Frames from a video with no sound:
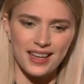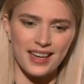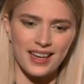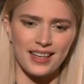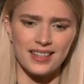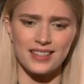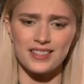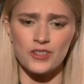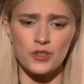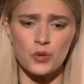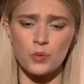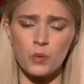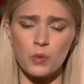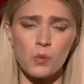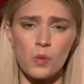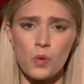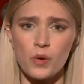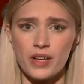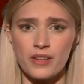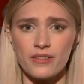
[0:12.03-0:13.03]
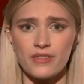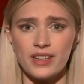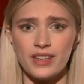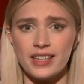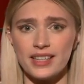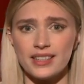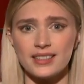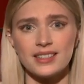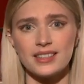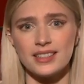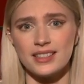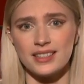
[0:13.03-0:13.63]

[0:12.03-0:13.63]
And it's such a rewarding feeling.